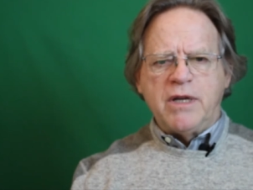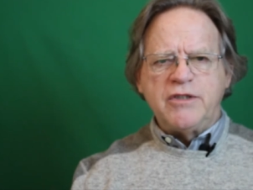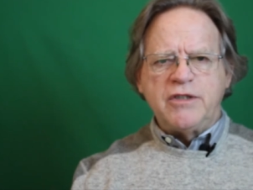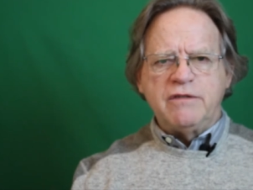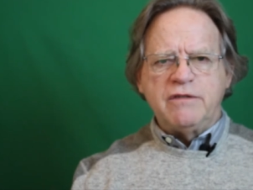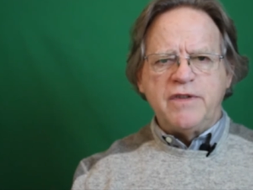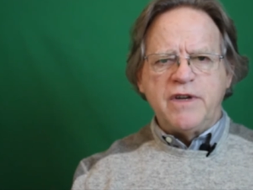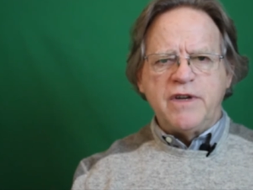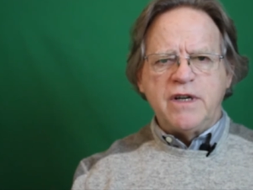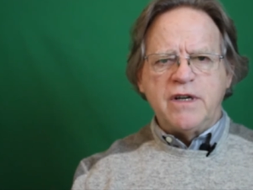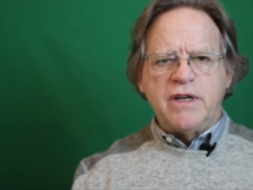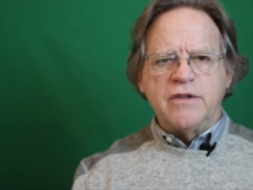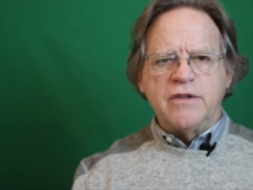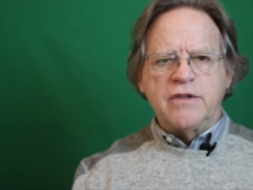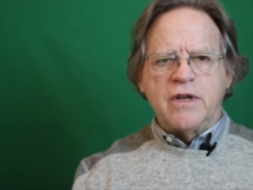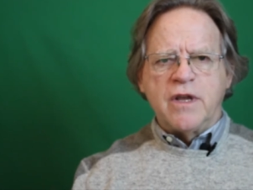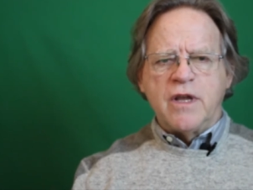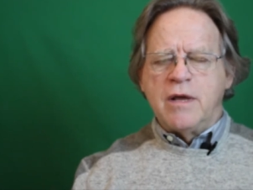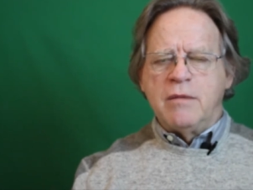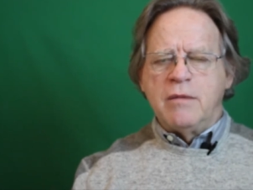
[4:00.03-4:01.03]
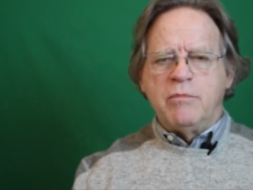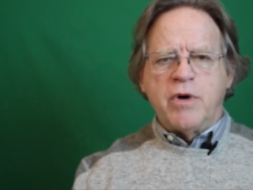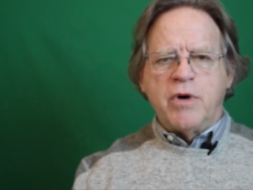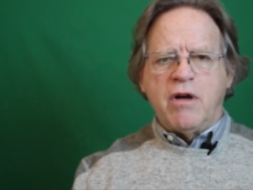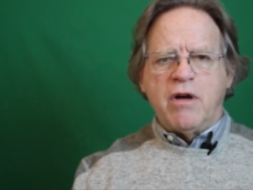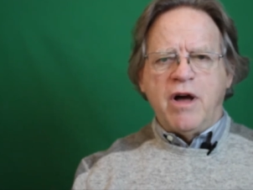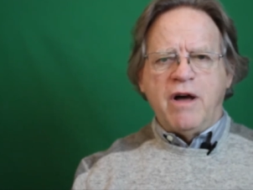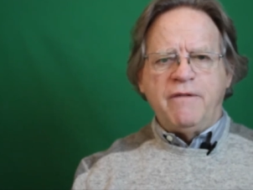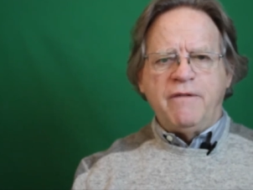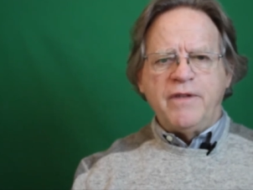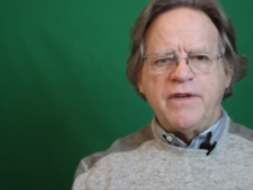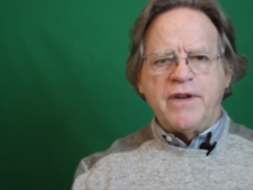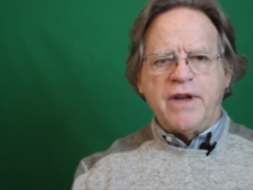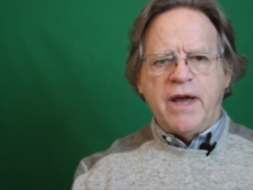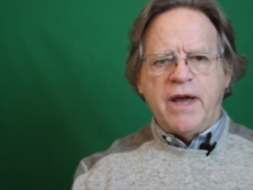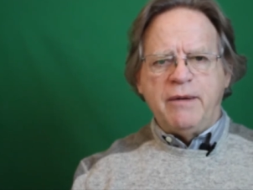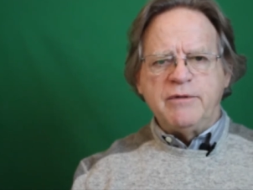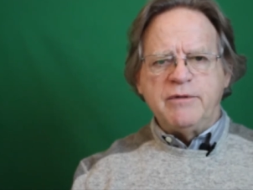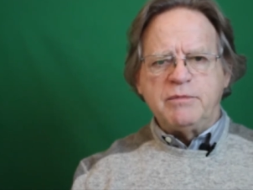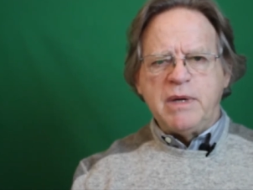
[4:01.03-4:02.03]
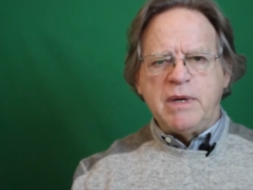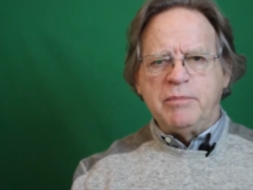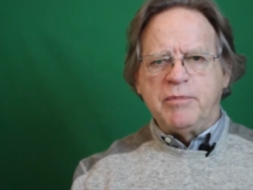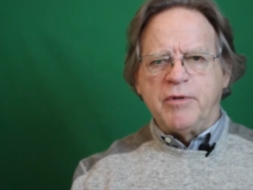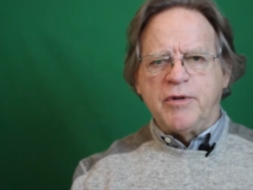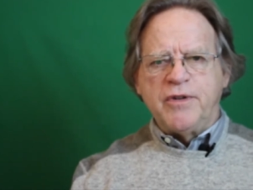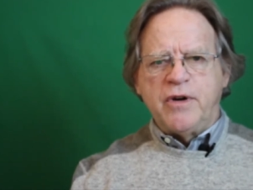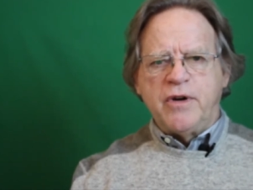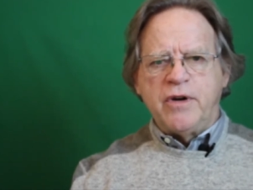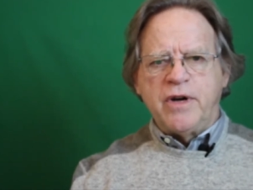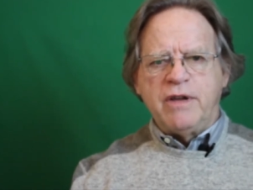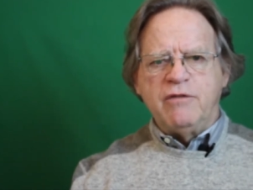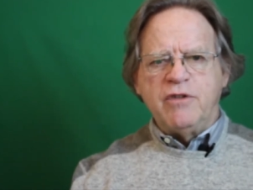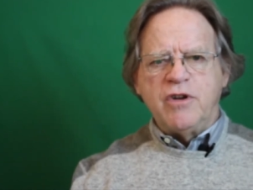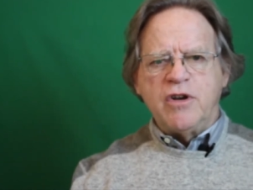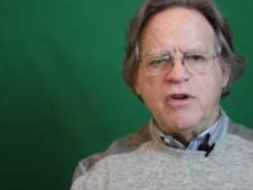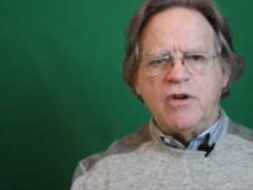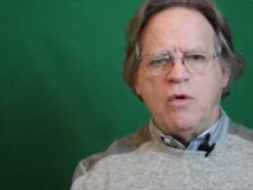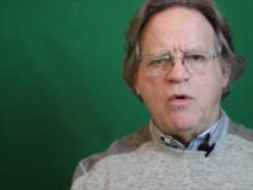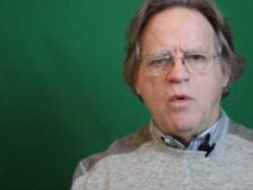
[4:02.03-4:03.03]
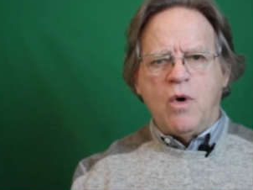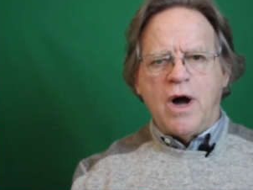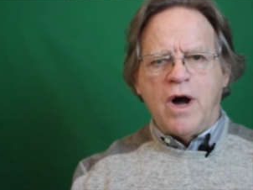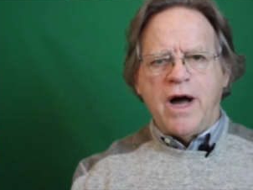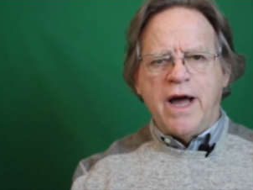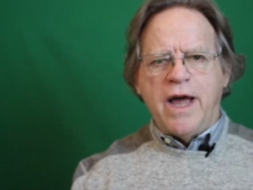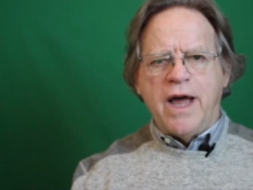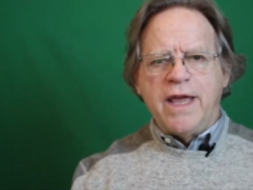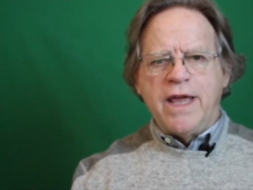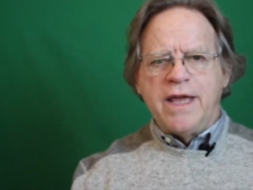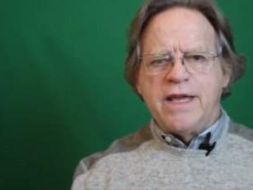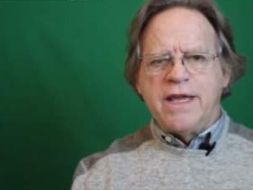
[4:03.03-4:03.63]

of fears, but oftentimes people don't even know why.